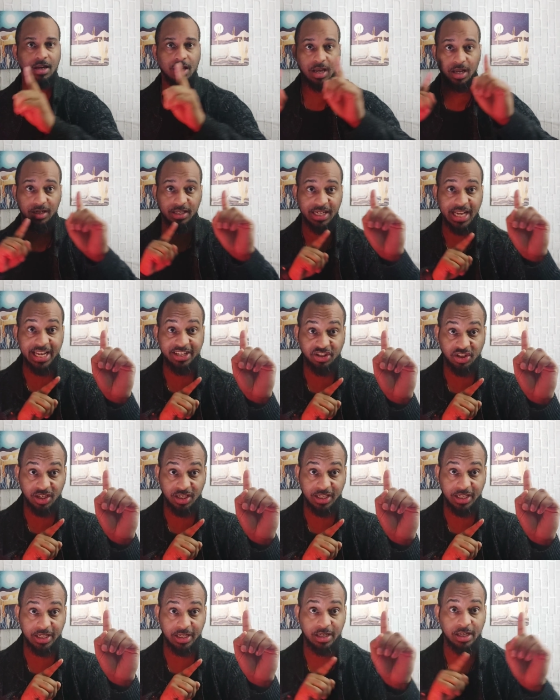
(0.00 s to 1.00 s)

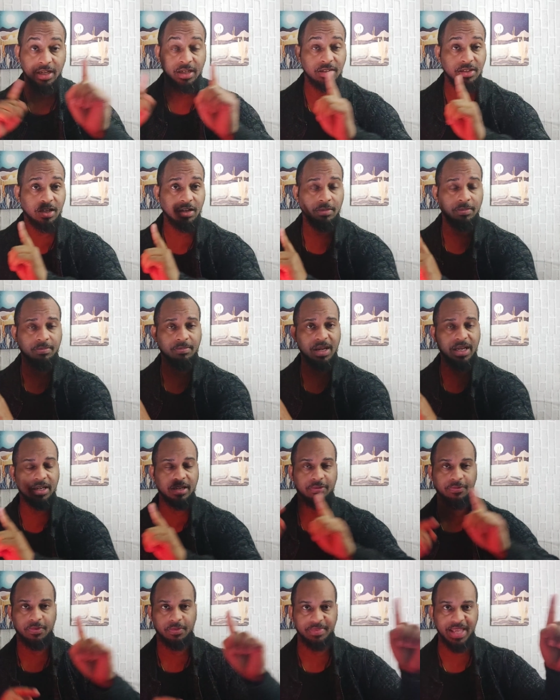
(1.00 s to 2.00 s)
allegedly took
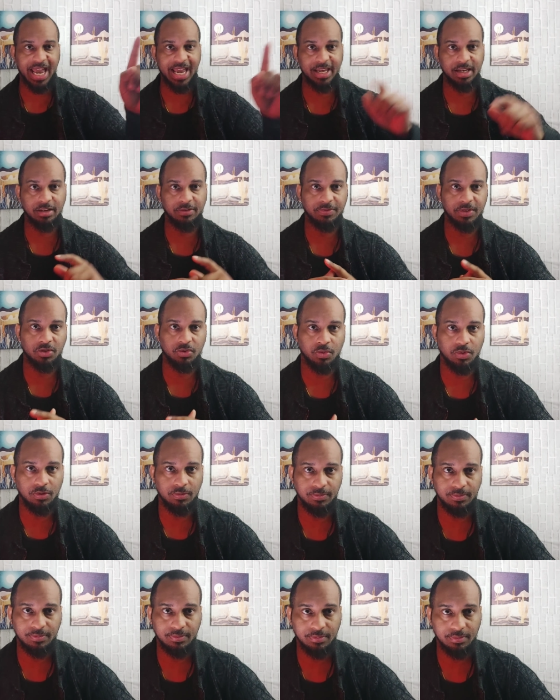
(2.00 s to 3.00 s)
money from that individual.